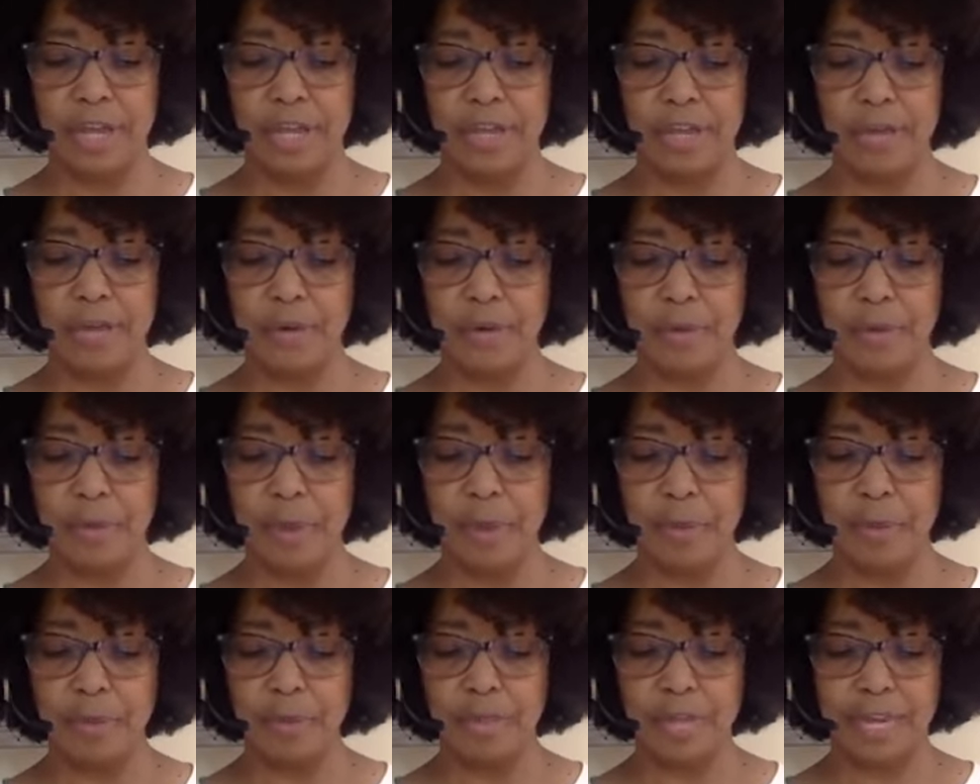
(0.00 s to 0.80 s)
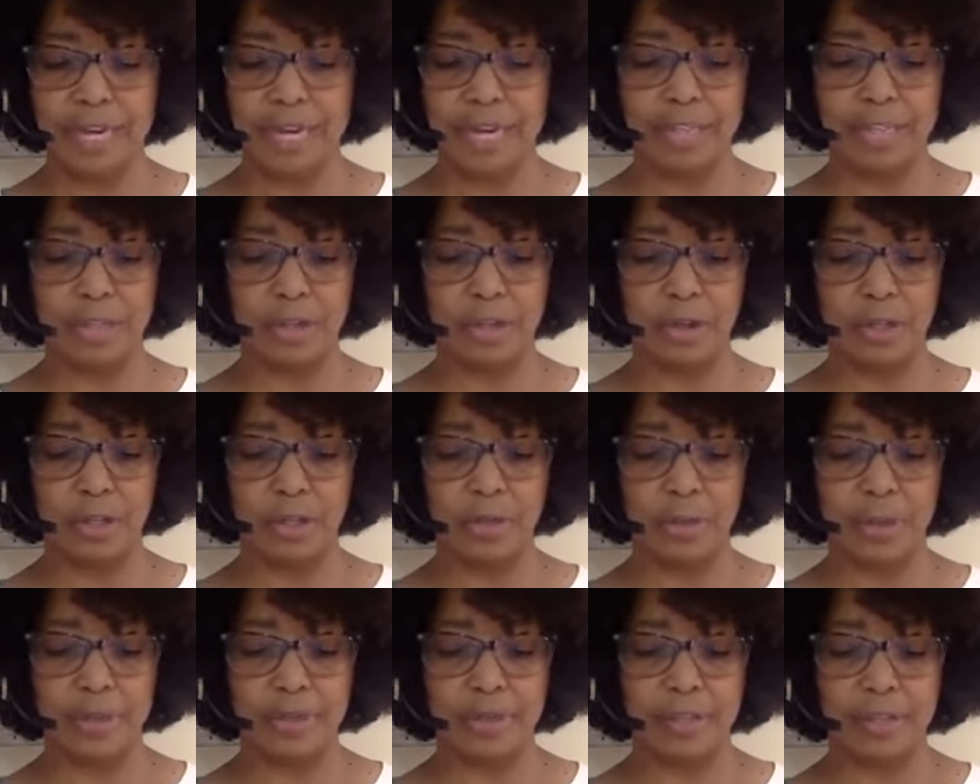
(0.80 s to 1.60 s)
You remember that I told
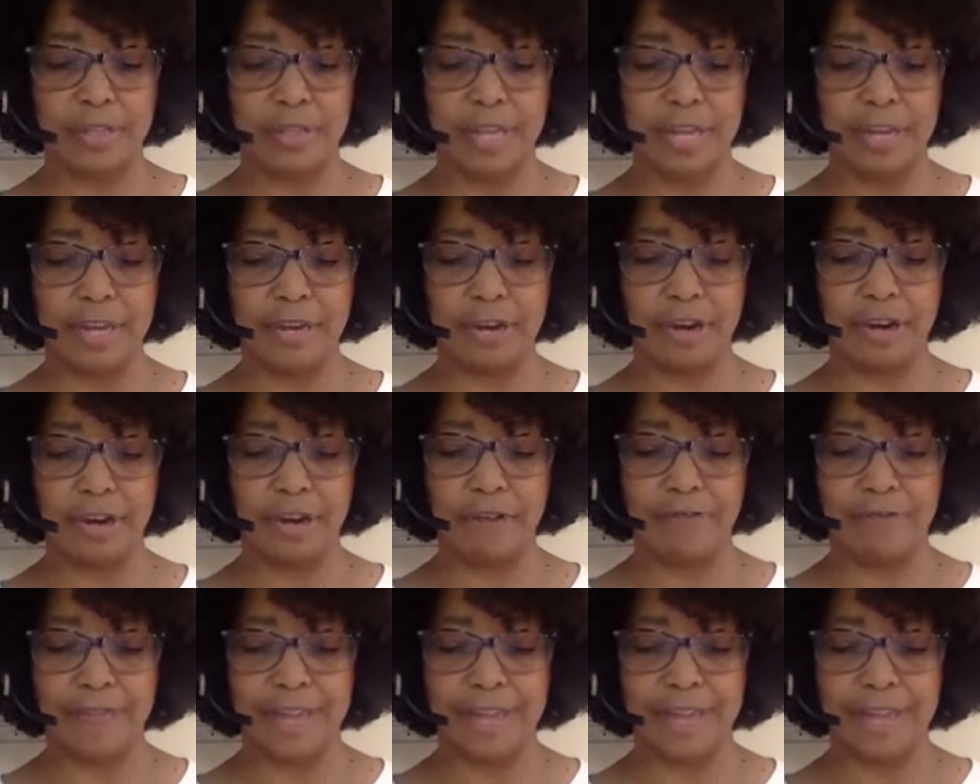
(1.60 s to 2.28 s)
you at the theater her